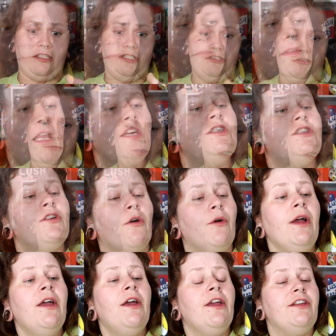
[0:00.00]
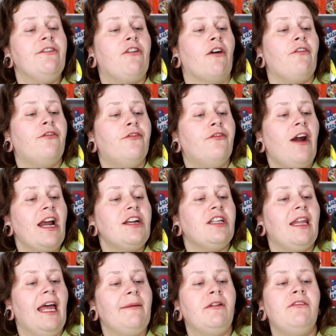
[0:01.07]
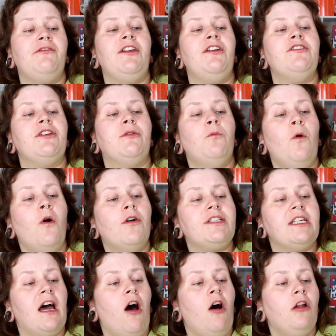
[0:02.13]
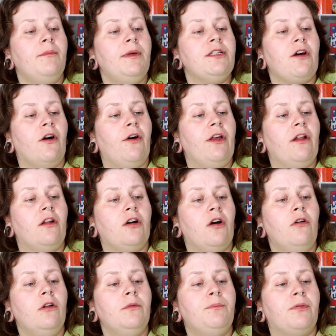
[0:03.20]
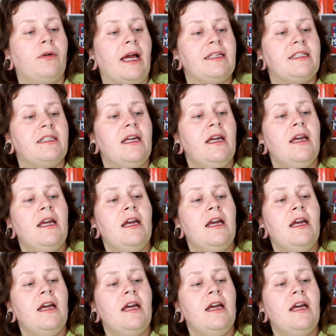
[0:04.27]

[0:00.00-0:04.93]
So you've got fresh lime infusion, water, almond oil, cold pressed